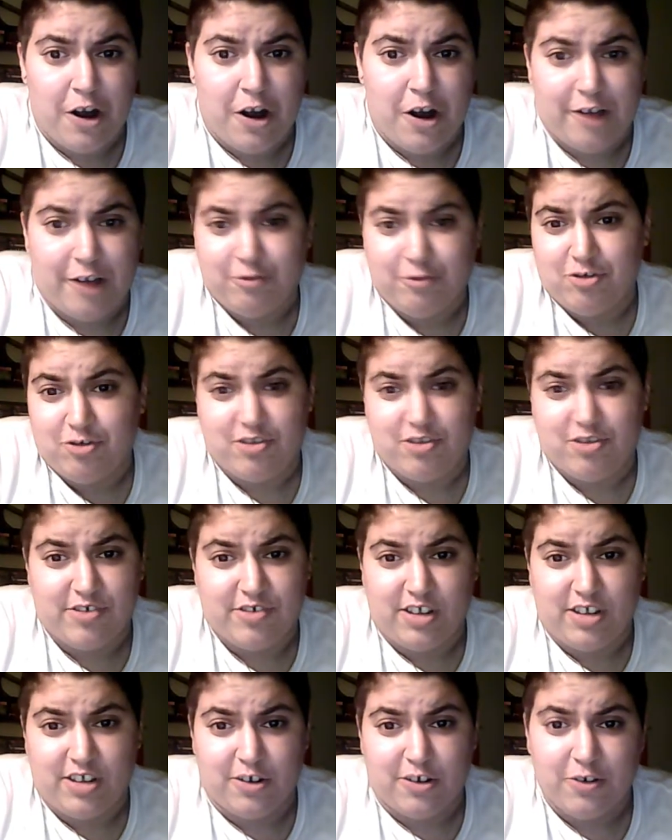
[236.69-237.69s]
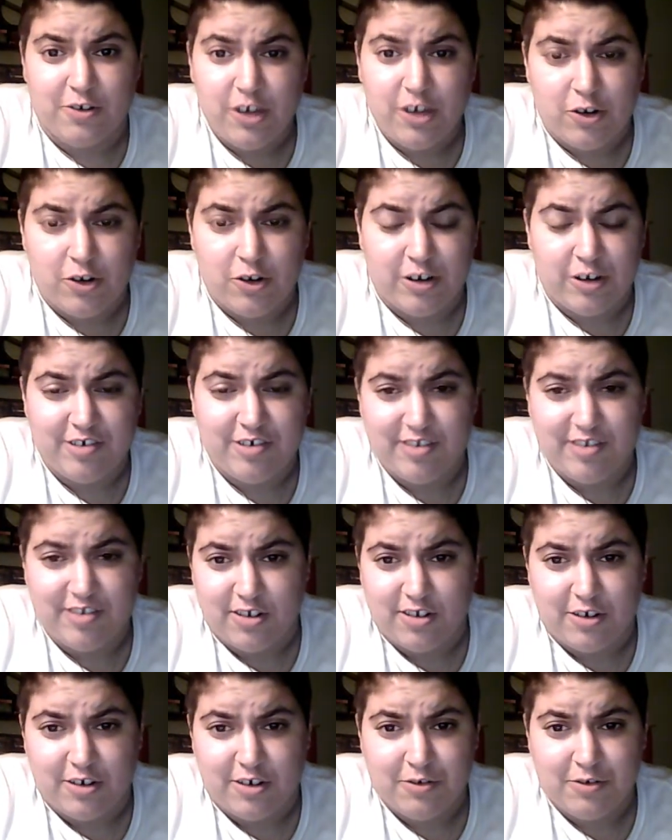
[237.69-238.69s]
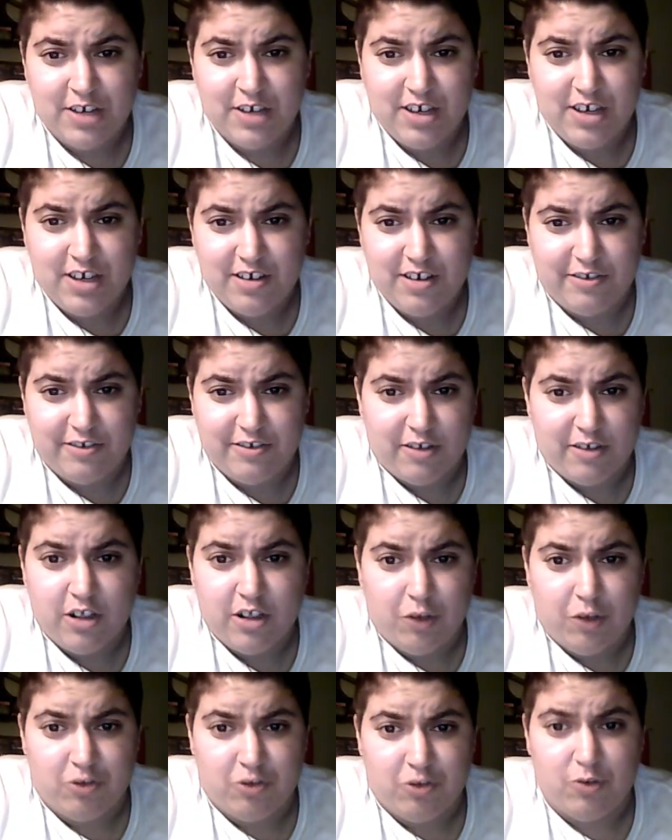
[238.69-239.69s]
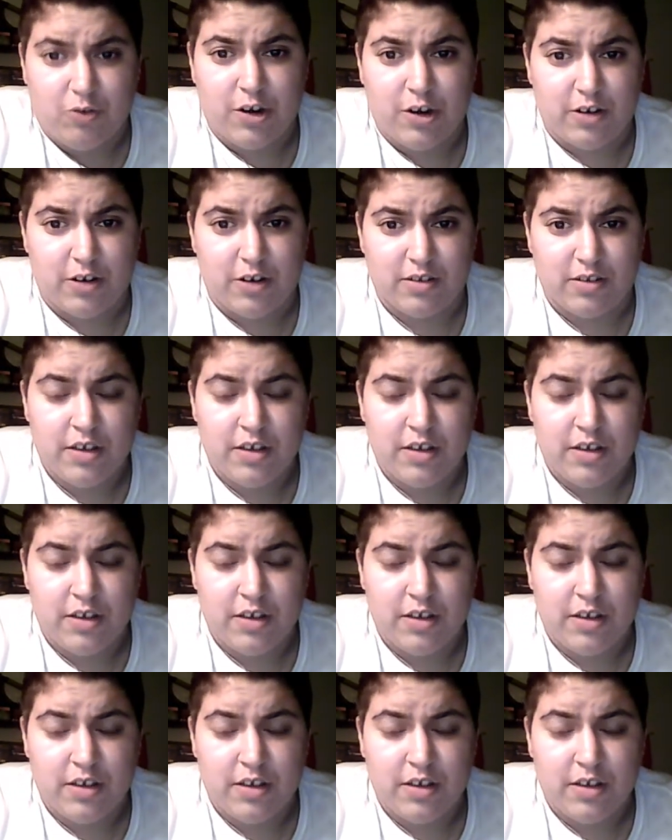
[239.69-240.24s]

I was just you know curious, you know, because of the clothes you're wearing.